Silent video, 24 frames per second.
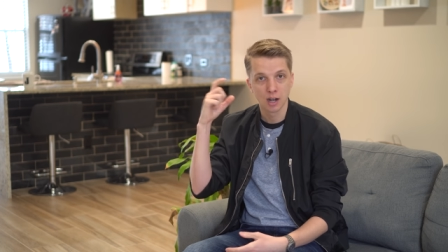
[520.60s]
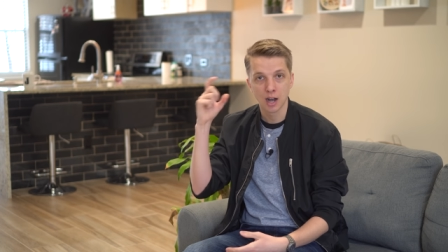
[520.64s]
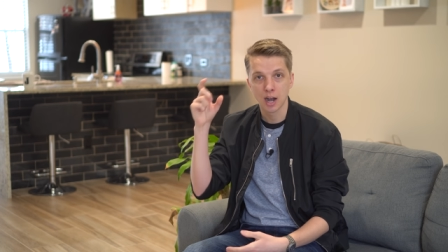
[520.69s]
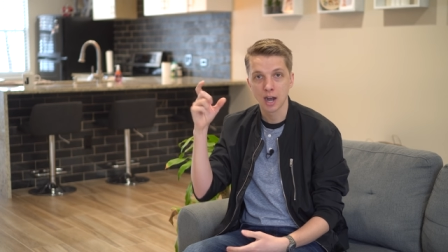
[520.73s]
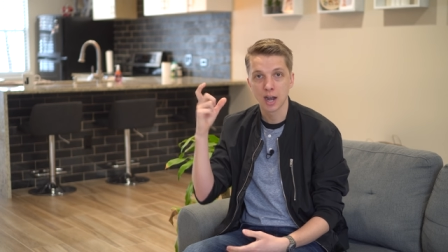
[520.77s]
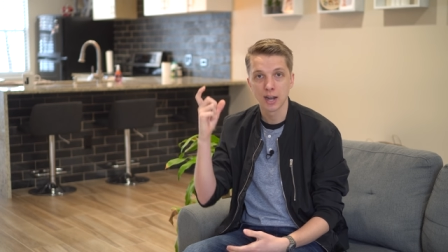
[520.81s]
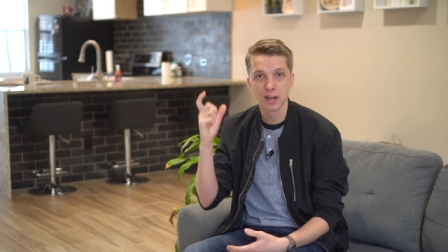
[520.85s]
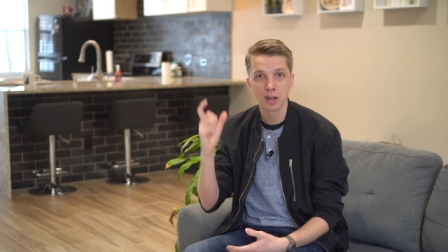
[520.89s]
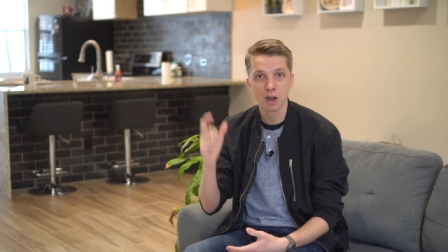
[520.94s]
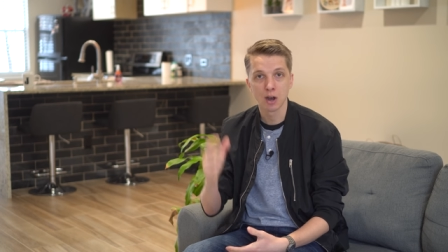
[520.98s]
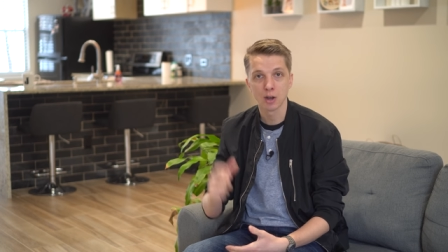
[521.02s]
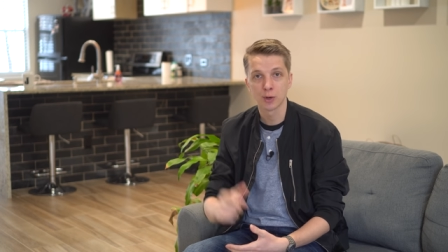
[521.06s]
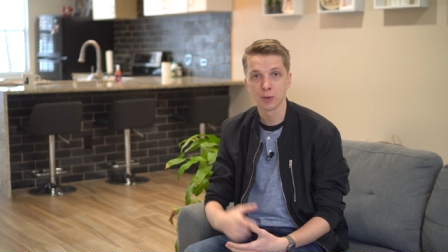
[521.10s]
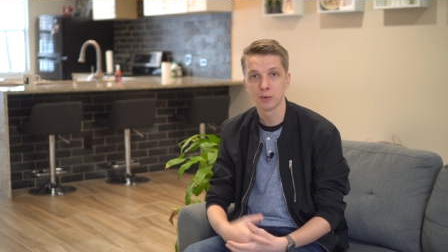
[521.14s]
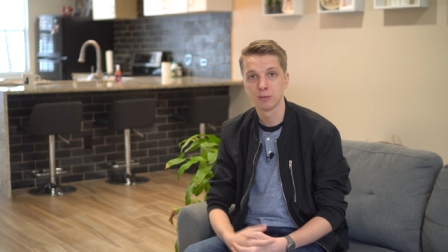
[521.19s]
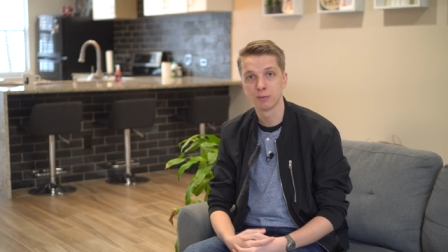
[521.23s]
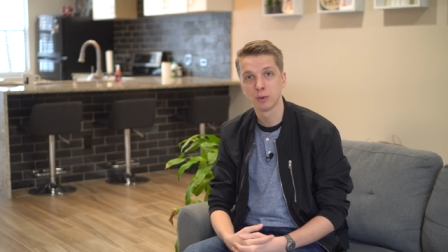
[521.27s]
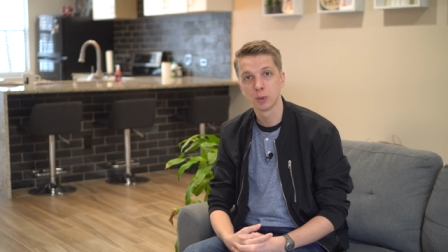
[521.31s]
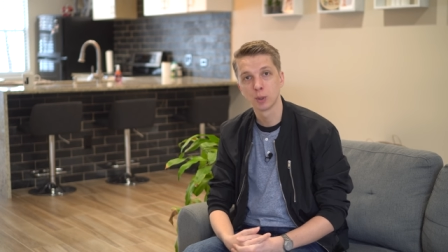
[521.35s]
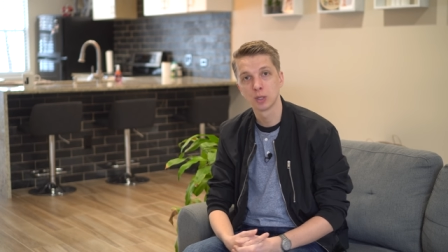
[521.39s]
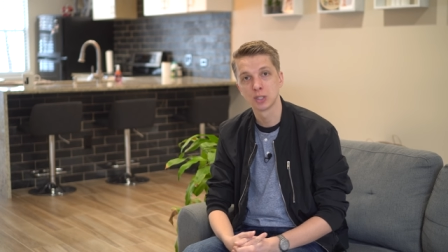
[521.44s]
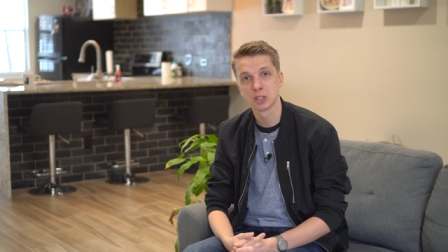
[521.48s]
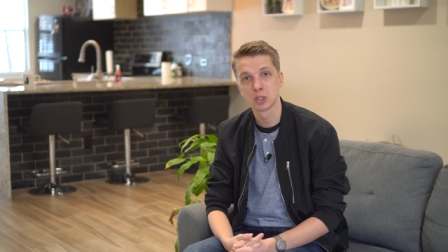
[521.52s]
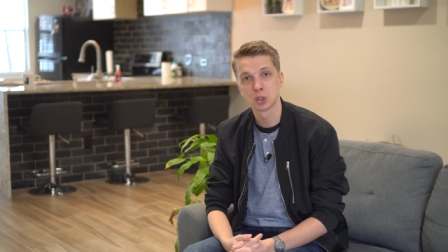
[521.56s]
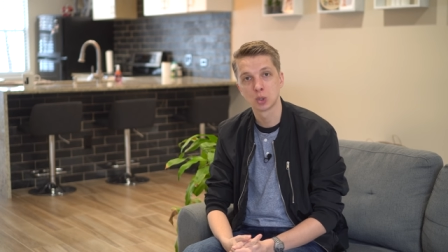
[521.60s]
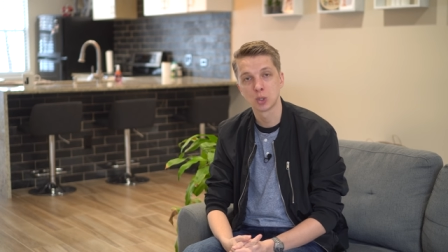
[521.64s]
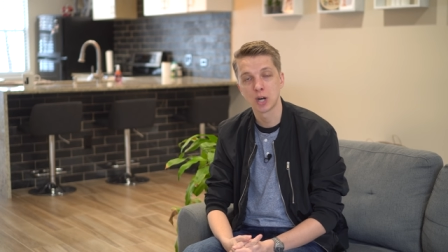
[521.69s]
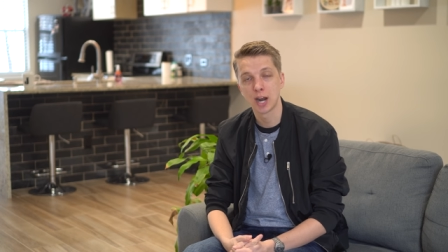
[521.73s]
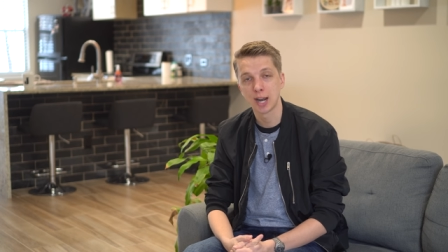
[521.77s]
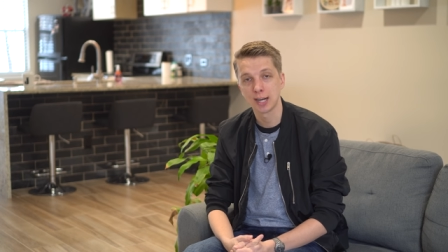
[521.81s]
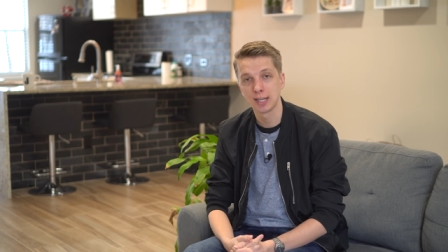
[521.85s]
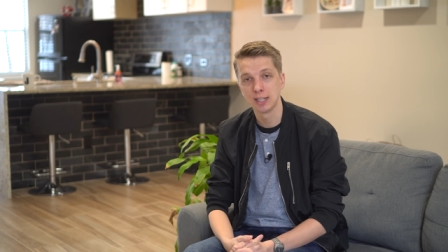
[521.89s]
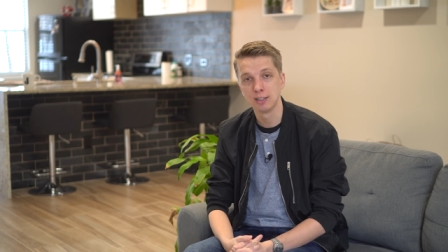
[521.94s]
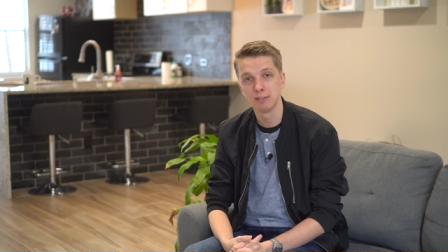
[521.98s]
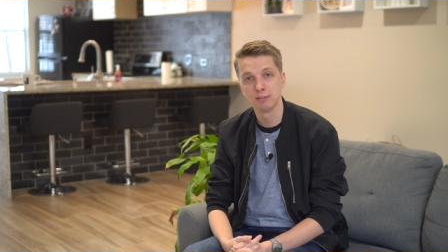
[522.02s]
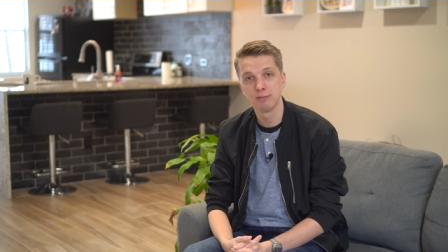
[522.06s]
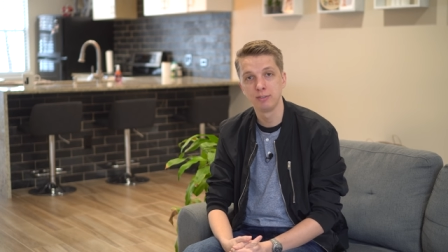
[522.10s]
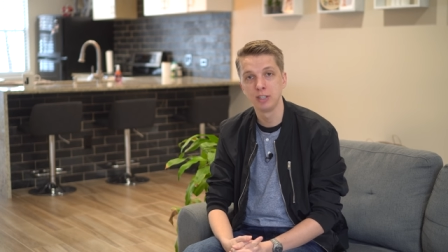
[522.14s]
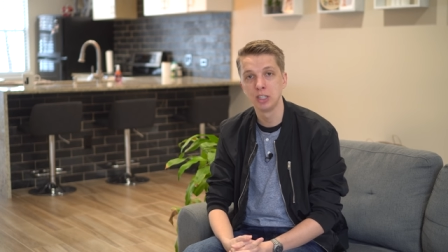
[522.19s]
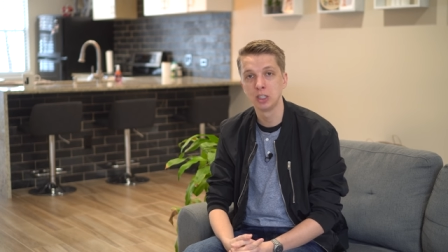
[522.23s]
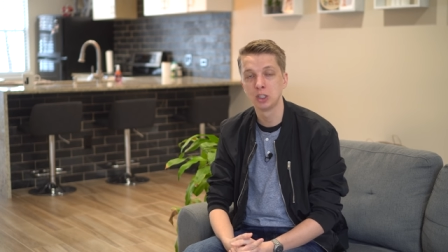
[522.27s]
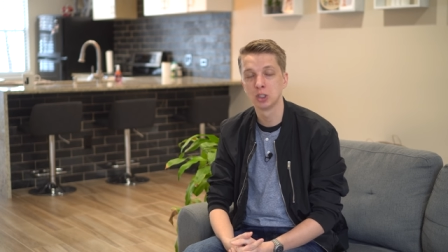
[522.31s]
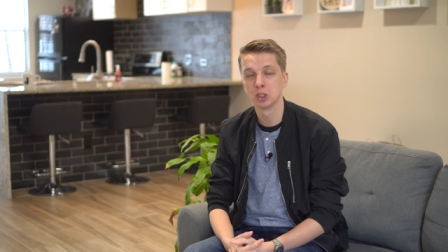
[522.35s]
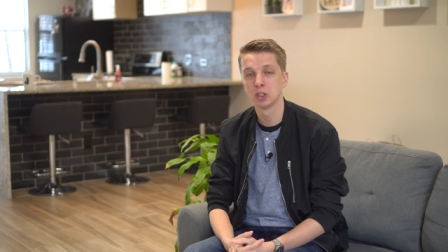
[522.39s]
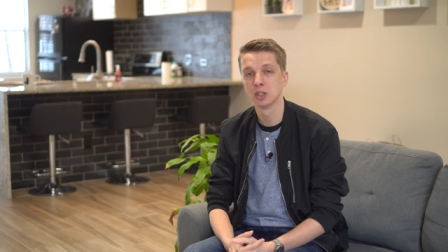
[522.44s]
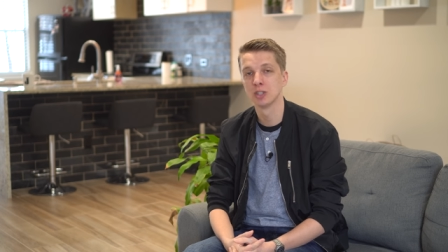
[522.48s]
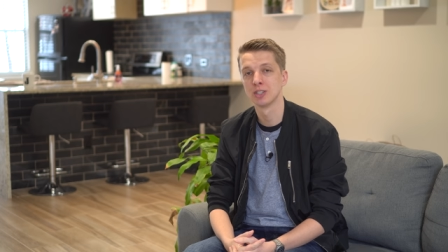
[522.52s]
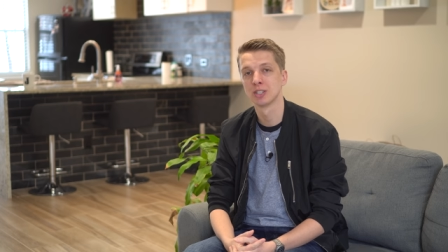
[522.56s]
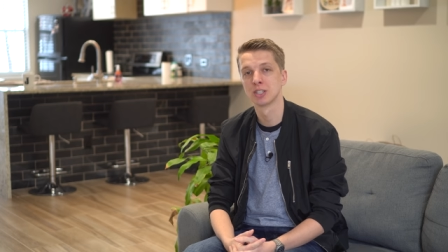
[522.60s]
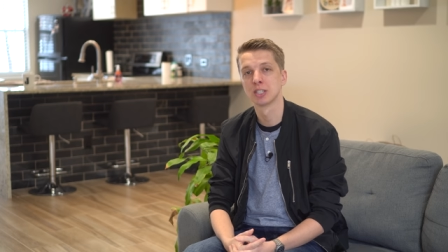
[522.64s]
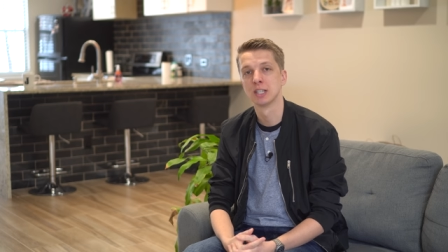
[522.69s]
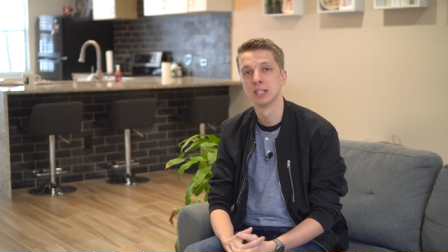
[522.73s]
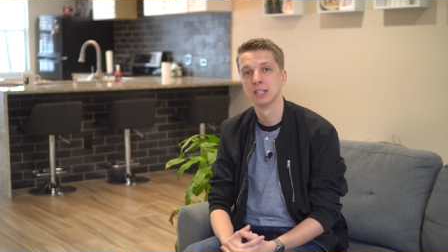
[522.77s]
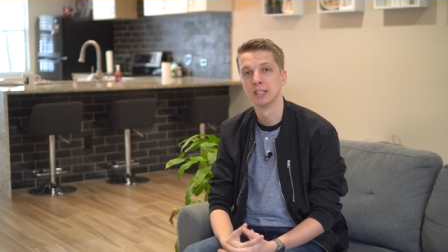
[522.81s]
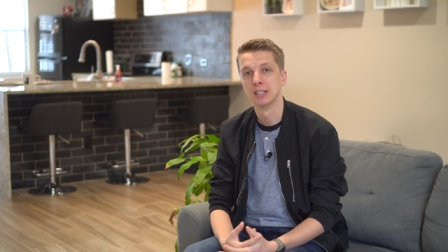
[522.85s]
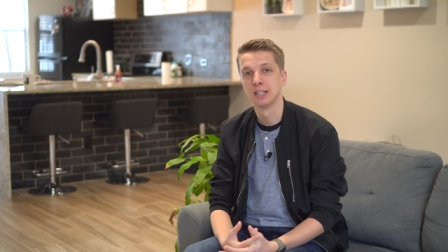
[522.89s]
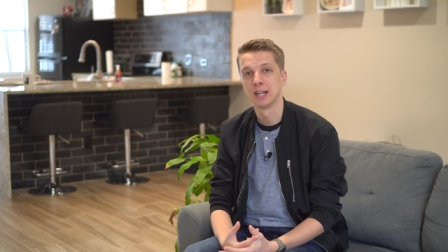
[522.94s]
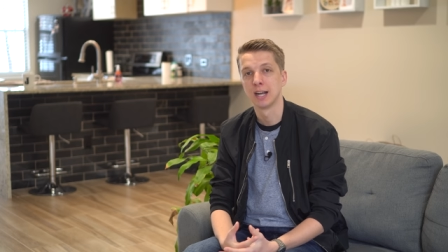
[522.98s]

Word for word: eye autofocus tracking features,